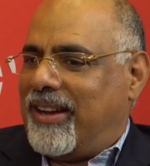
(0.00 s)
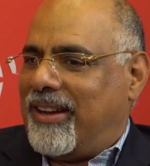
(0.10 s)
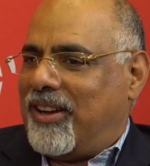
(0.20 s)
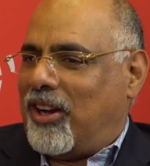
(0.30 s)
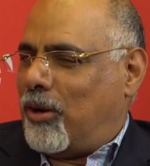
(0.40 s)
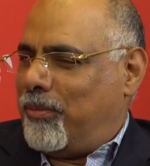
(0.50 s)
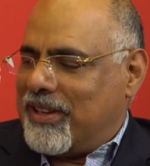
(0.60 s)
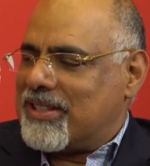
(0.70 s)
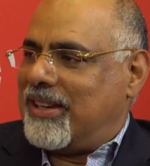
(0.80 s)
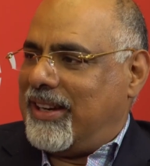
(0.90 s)

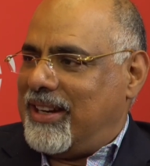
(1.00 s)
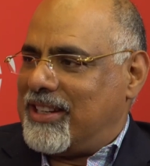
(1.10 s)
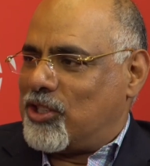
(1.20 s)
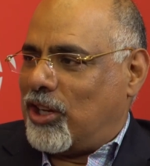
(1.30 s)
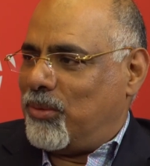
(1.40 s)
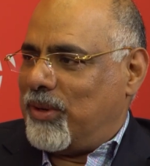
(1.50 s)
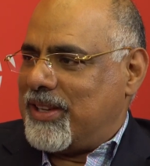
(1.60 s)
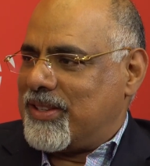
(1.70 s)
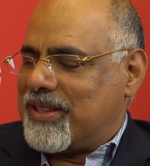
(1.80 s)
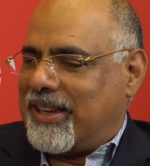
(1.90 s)
obviously, it's
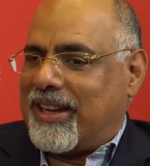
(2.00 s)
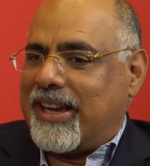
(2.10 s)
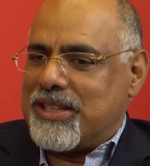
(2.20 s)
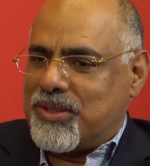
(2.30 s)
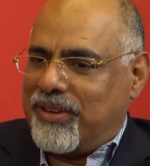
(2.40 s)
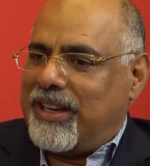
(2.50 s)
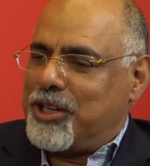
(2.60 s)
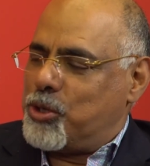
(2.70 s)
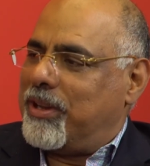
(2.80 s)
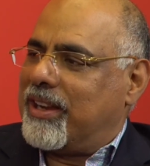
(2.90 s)
always a nice
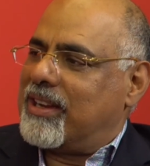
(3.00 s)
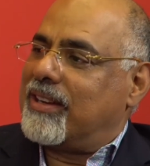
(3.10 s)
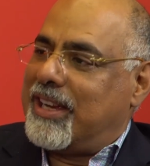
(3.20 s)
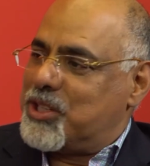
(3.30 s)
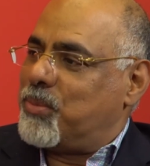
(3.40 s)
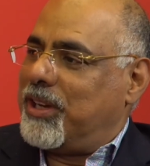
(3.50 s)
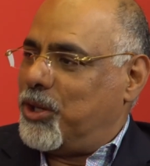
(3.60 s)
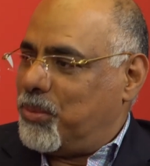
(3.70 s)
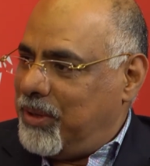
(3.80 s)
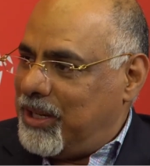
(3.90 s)
feeling to be recognized by
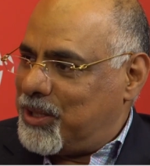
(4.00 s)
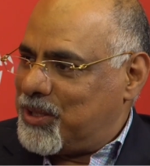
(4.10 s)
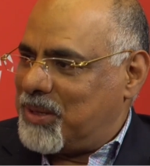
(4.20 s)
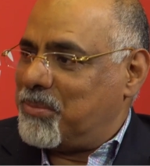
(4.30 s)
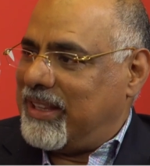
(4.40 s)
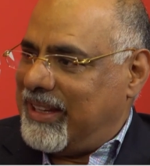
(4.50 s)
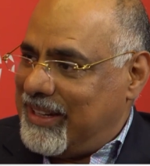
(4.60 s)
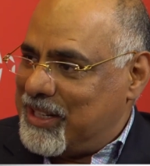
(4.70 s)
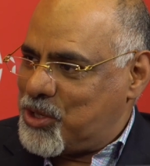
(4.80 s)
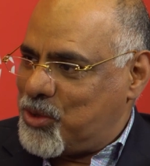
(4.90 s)
your peers and by the
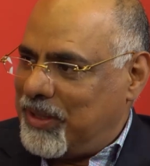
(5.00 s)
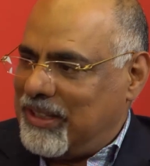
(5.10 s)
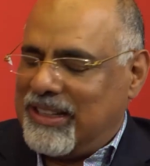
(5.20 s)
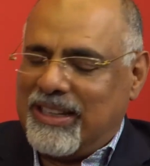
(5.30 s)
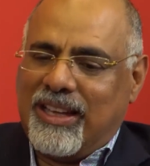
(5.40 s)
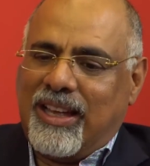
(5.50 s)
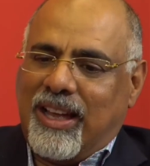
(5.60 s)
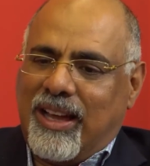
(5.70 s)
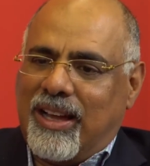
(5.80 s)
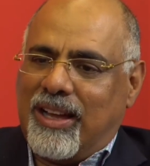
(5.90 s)
industry.
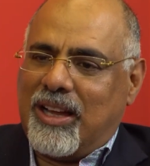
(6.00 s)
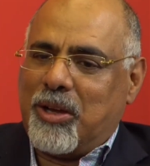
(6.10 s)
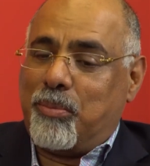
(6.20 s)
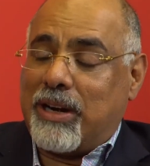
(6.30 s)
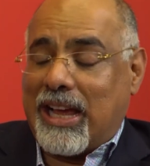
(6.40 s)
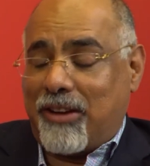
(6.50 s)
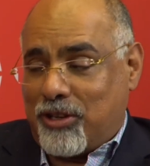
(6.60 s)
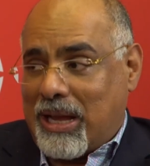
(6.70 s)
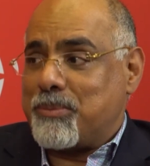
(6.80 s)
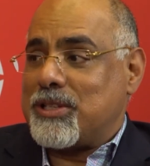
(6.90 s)
But I
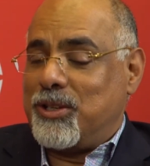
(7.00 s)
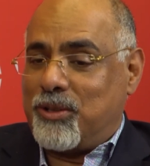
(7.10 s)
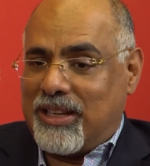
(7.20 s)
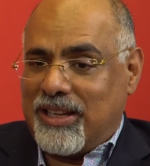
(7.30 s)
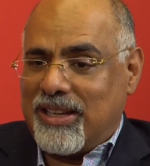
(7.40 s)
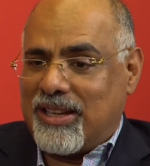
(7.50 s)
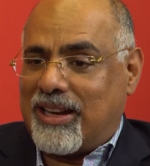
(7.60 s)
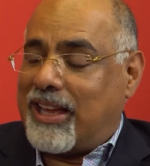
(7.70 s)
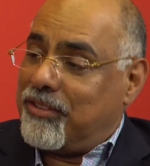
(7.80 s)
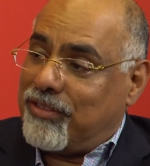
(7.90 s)
have to absolutely
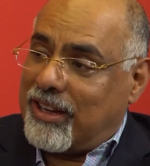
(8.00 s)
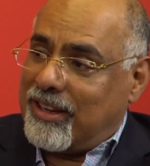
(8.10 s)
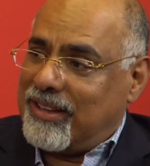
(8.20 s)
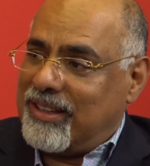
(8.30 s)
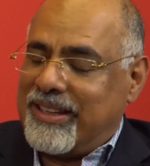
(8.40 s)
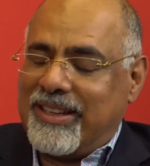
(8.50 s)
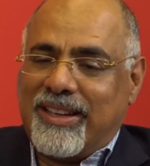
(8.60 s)
clarify